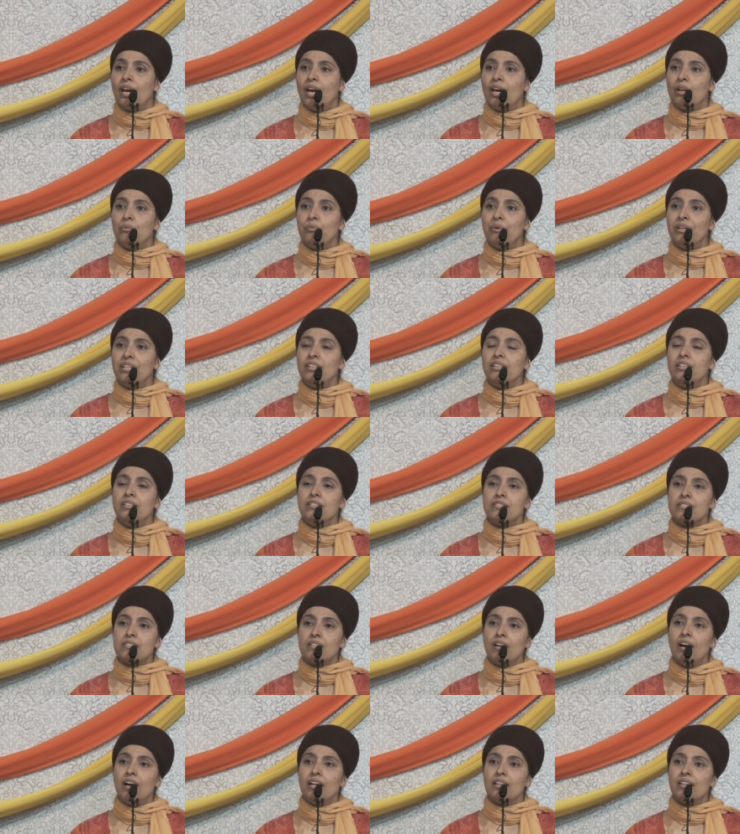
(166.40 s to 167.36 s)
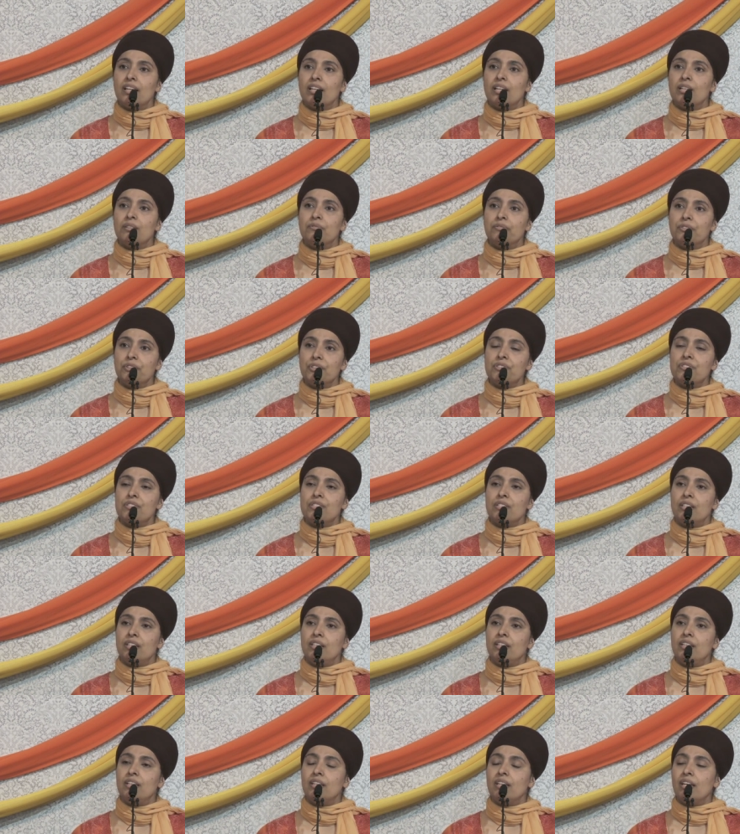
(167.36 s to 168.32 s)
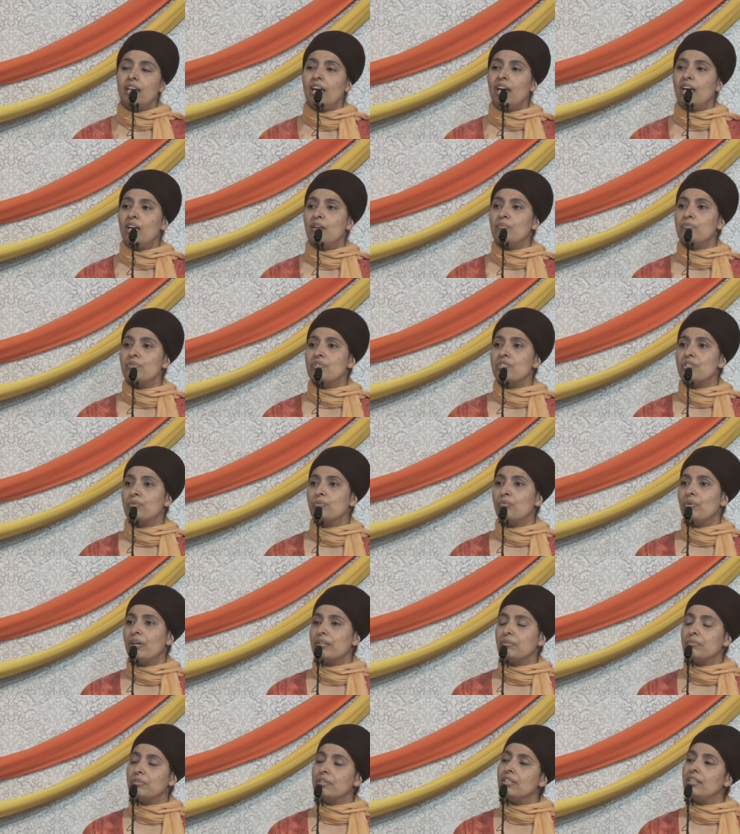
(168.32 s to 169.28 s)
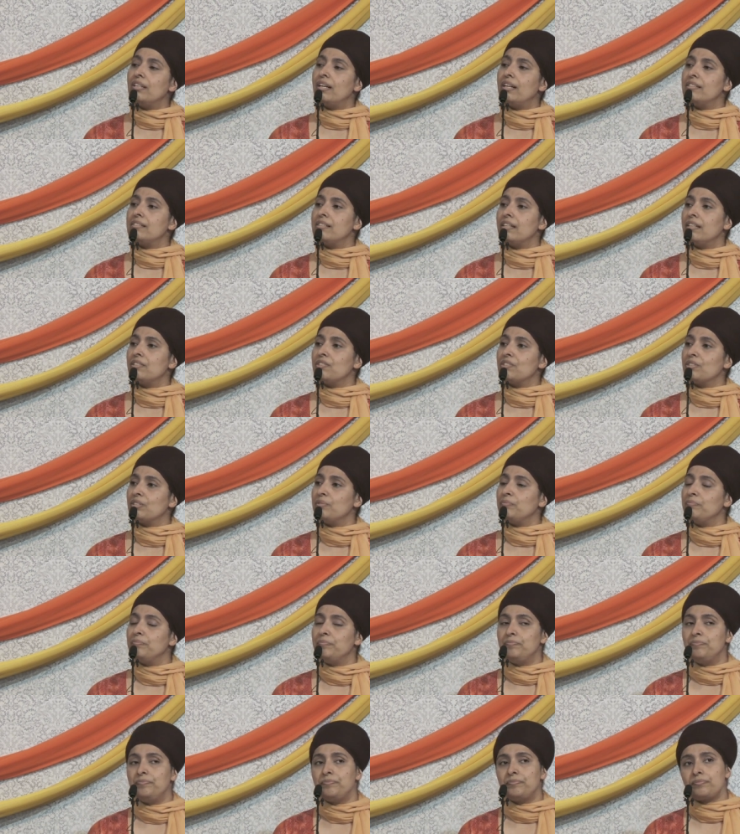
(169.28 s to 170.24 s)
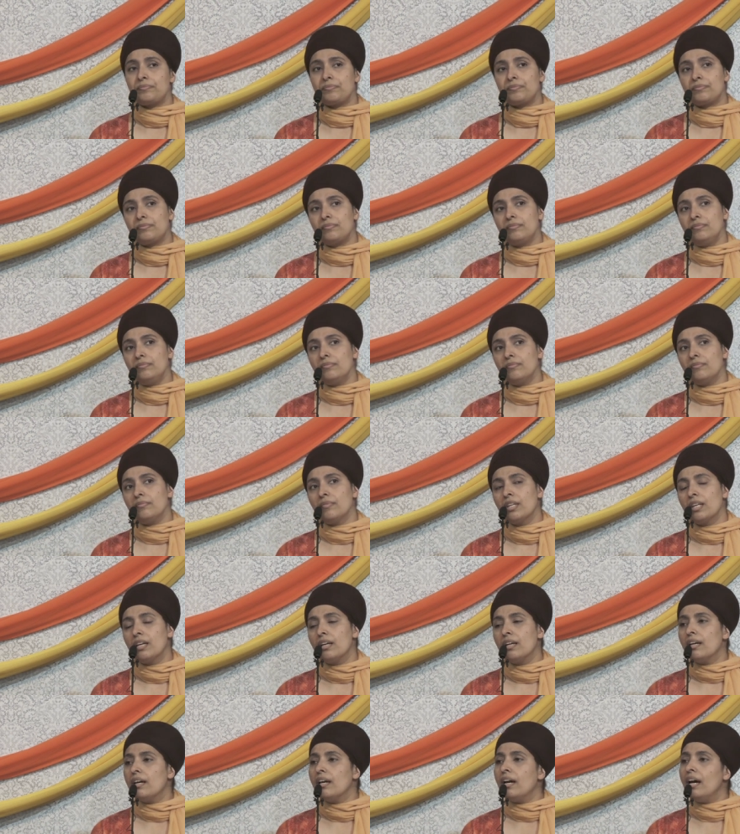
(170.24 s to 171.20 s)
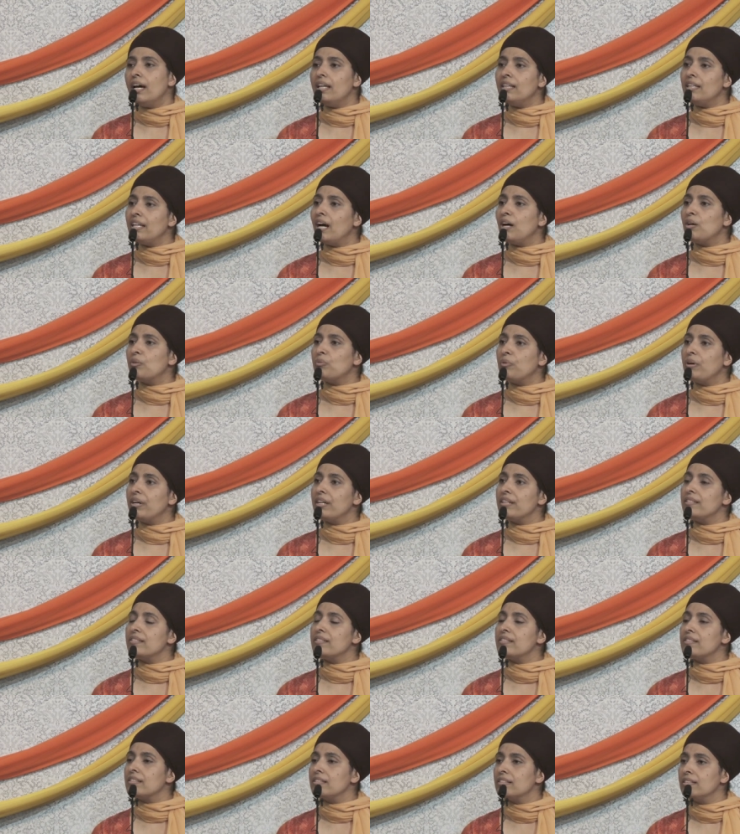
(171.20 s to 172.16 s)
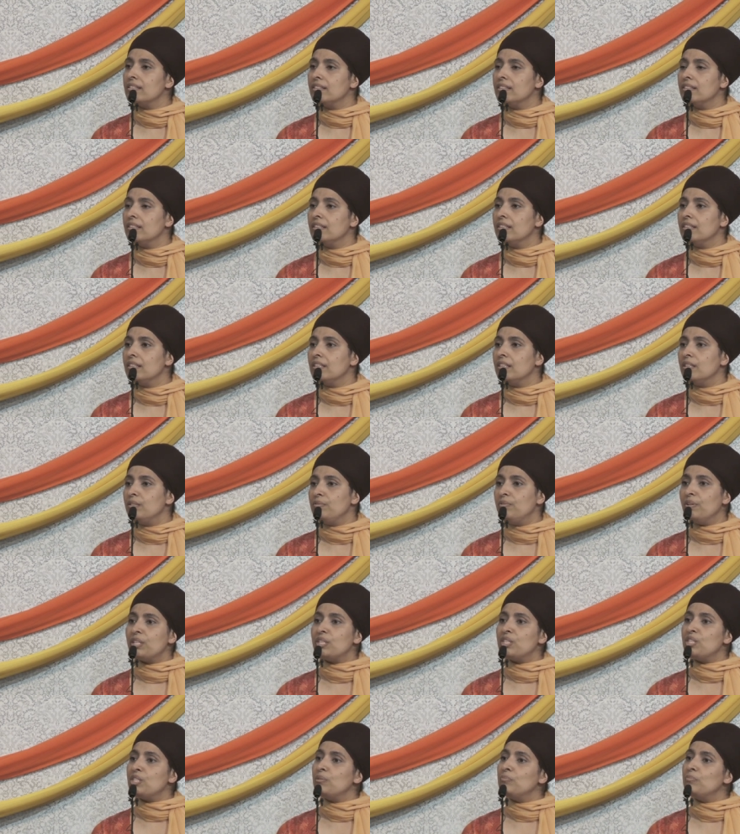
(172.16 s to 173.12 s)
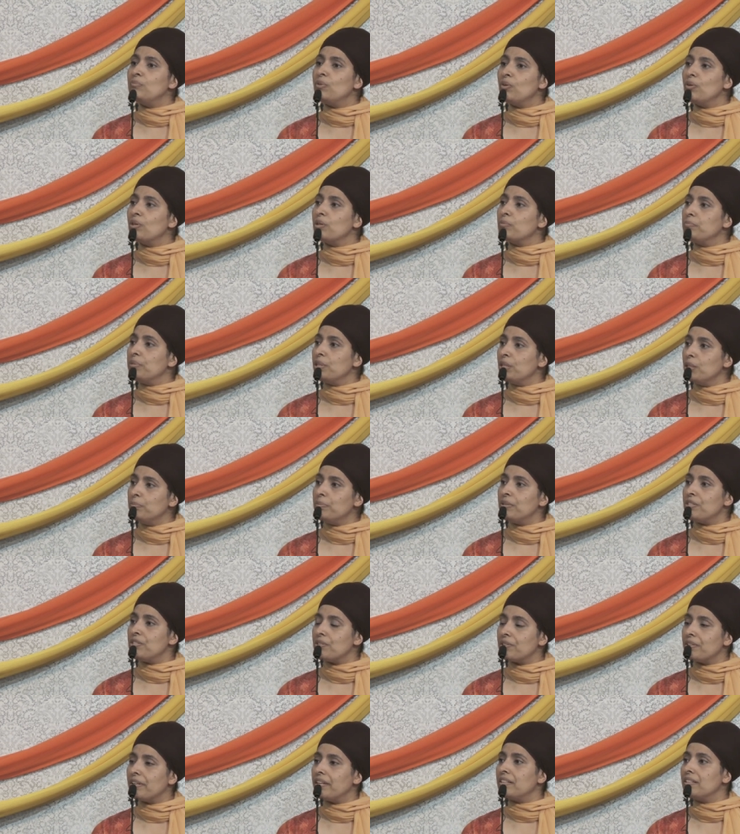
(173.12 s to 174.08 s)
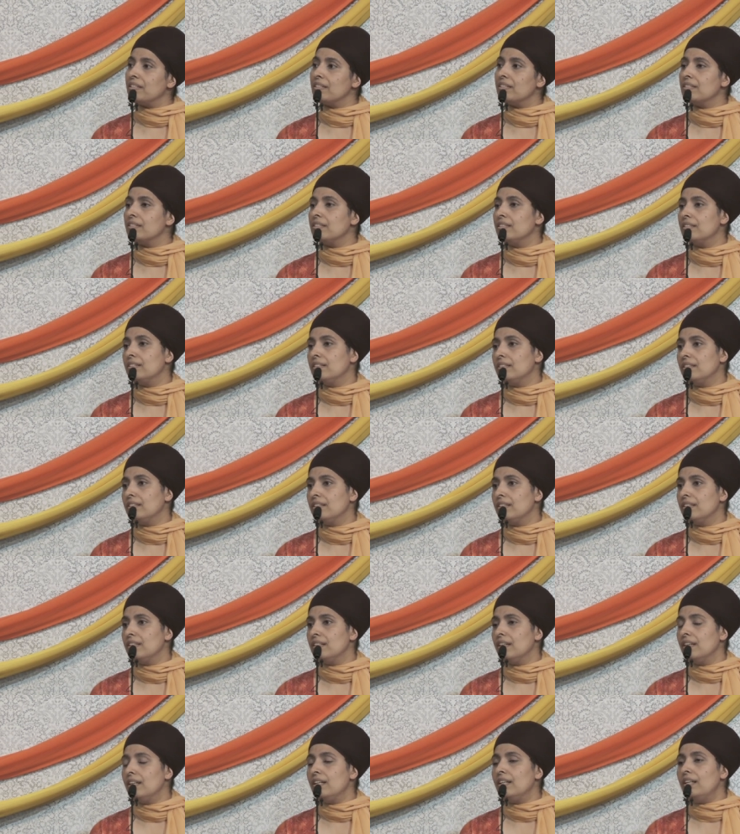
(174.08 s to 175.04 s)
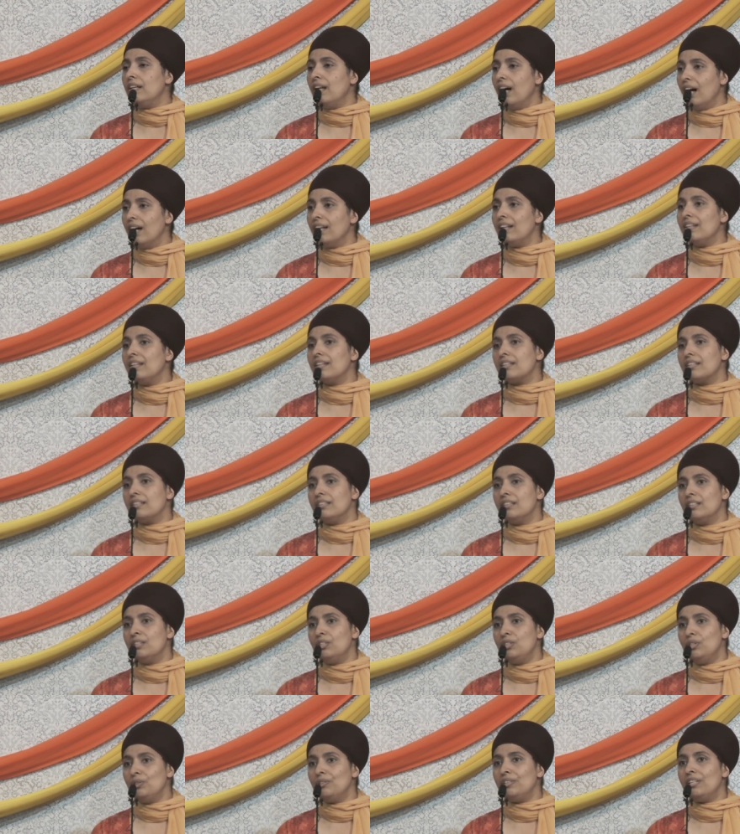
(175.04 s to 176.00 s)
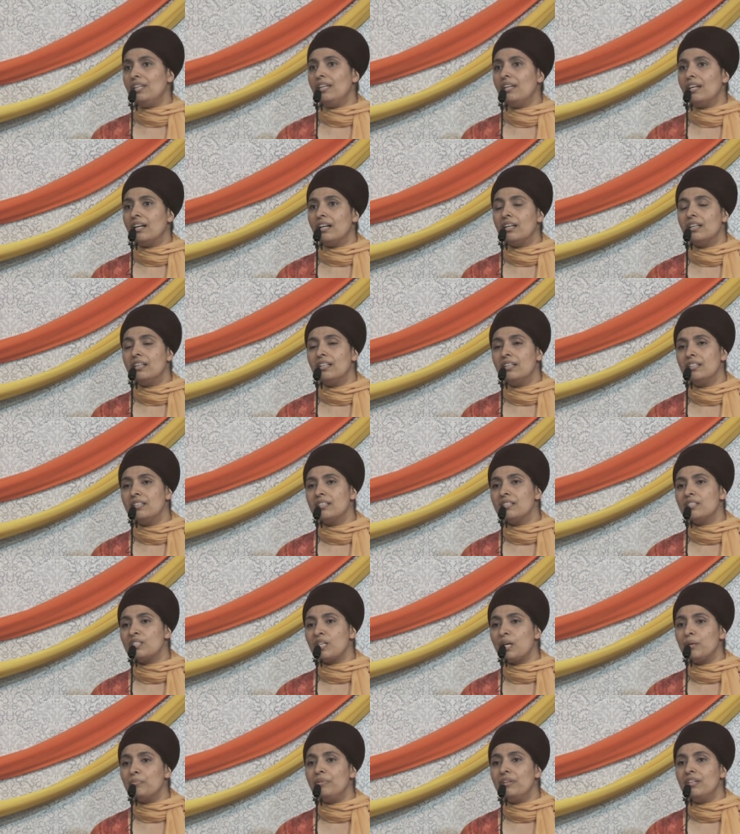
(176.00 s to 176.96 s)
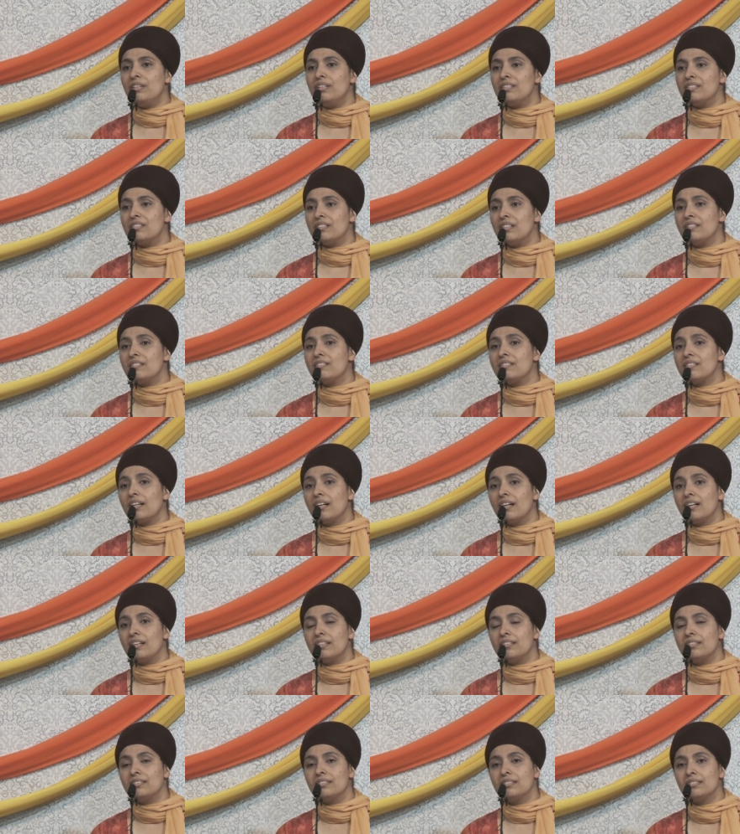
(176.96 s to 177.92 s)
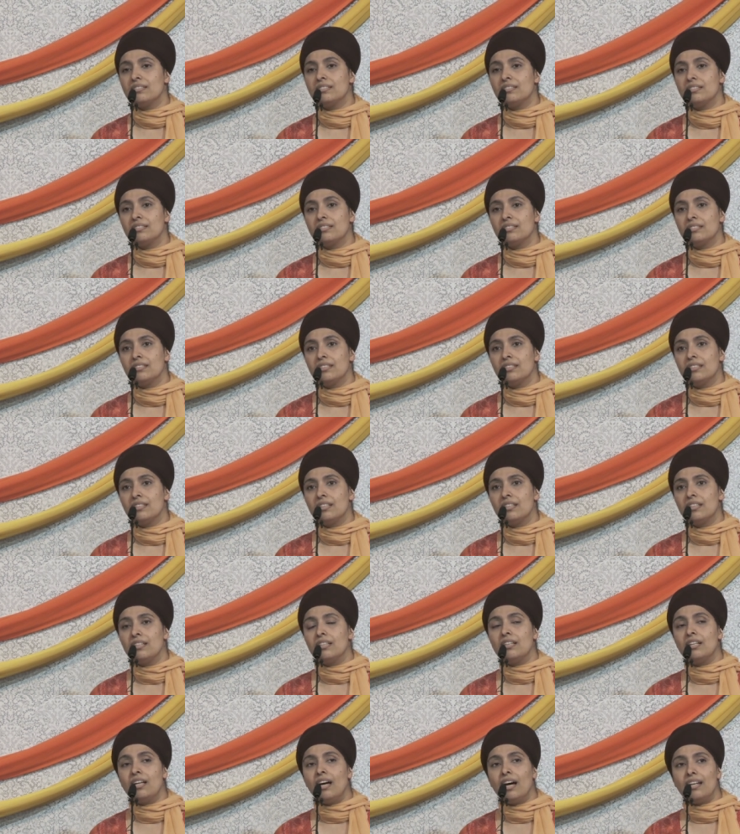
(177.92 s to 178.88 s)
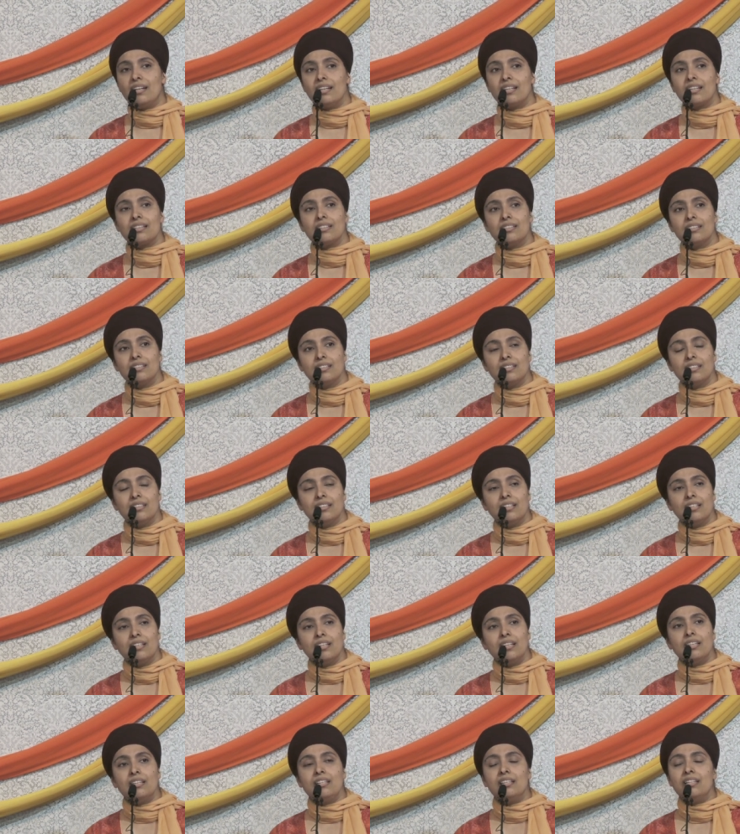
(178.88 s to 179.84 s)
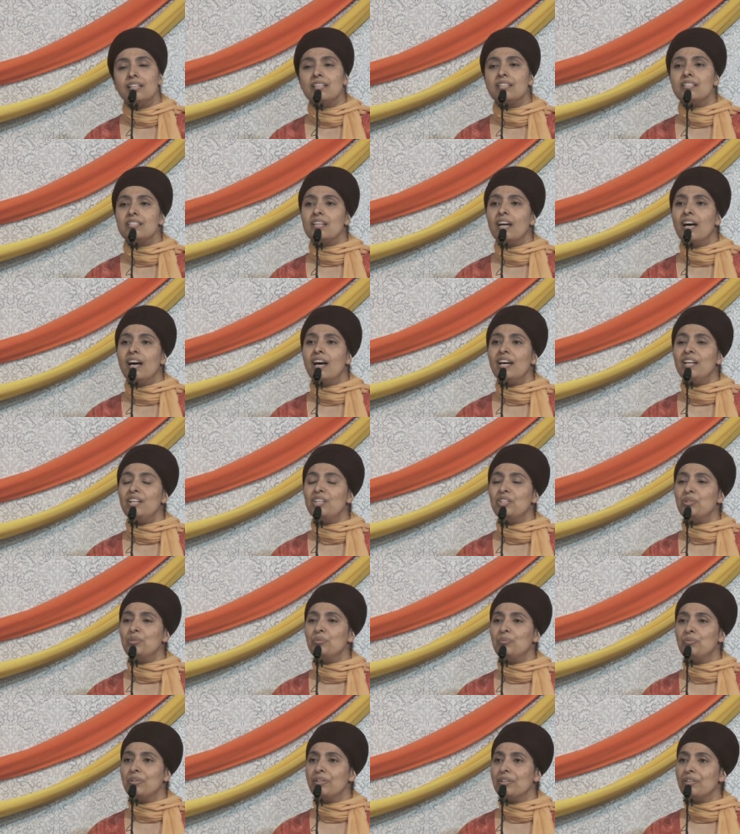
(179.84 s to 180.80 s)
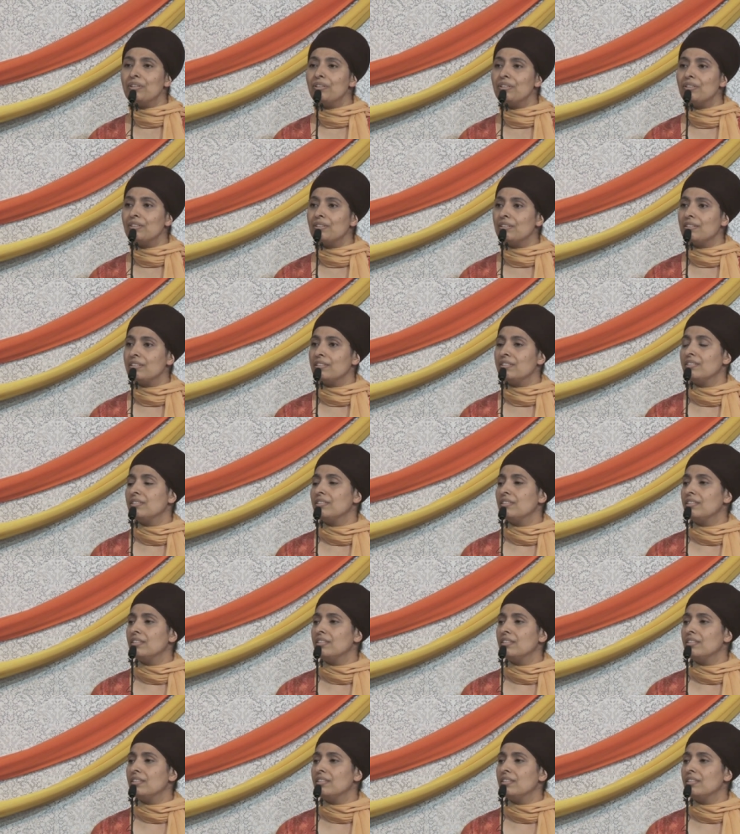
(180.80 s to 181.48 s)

and when he saw that adversity, he came to one realization. And that was victim or perpetrator, Nanak Dukya Sab Sansar. Nanak, the entire world